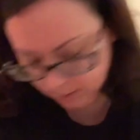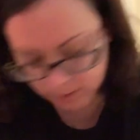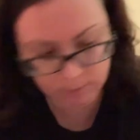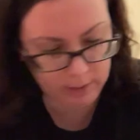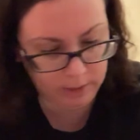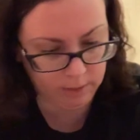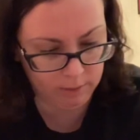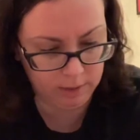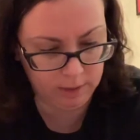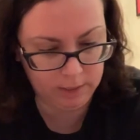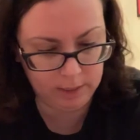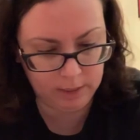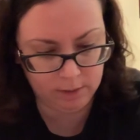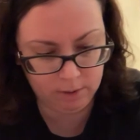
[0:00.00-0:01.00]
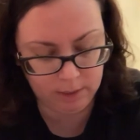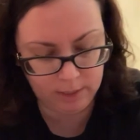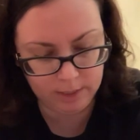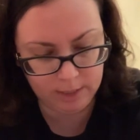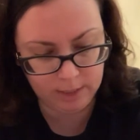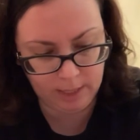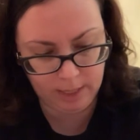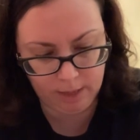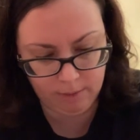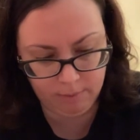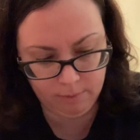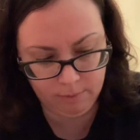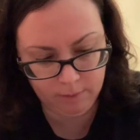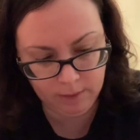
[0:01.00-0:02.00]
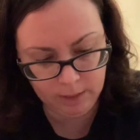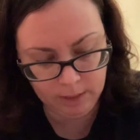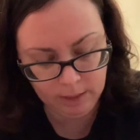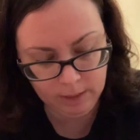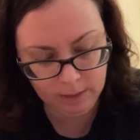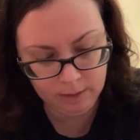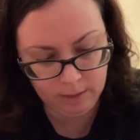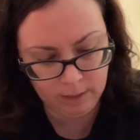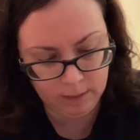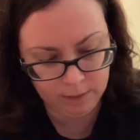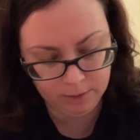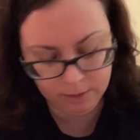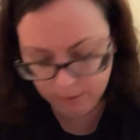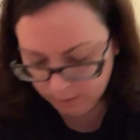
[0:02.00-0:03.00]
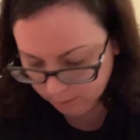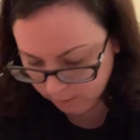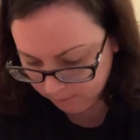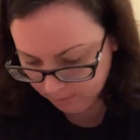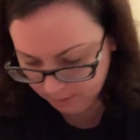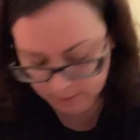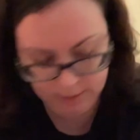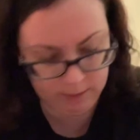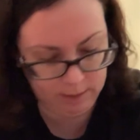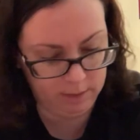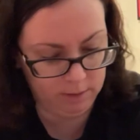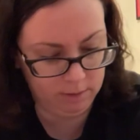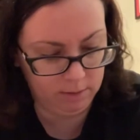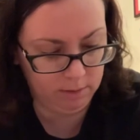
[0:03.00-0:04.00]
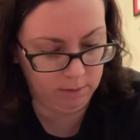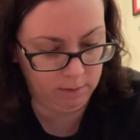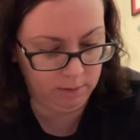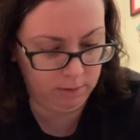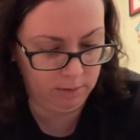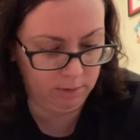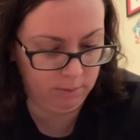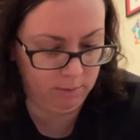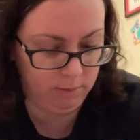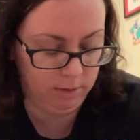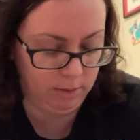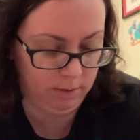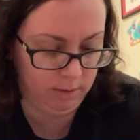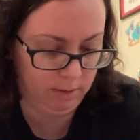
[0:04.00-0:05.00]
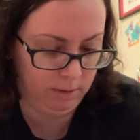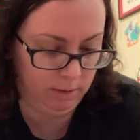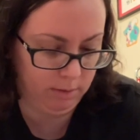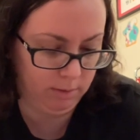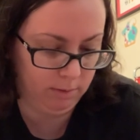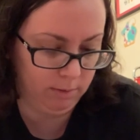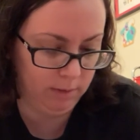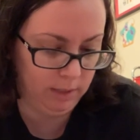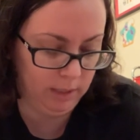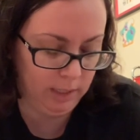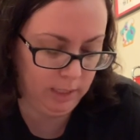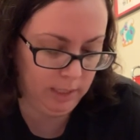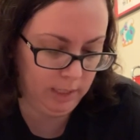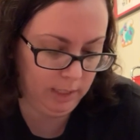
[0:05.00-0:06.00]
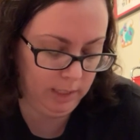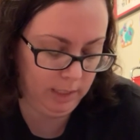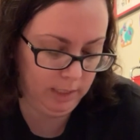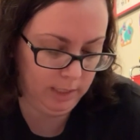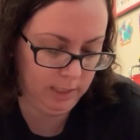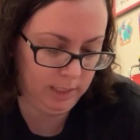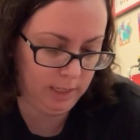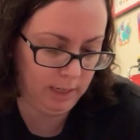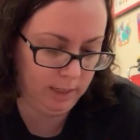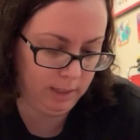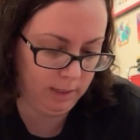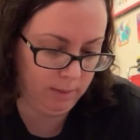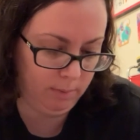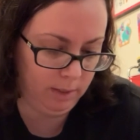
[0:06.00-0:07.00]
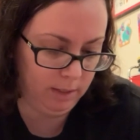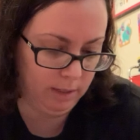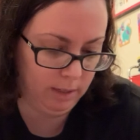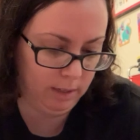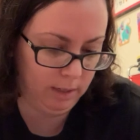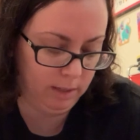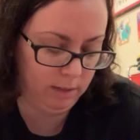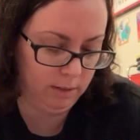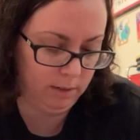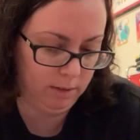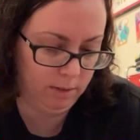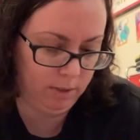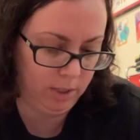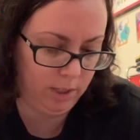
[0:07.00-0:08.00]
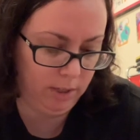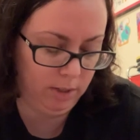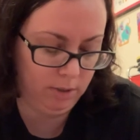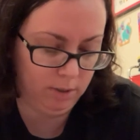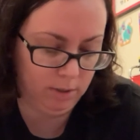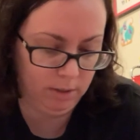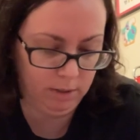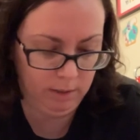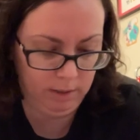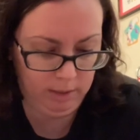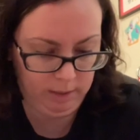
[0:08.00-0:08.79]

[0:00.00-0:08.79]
this one I can already tell she doesn't have the undergarments under her clothes, so it's not going to be the color changer.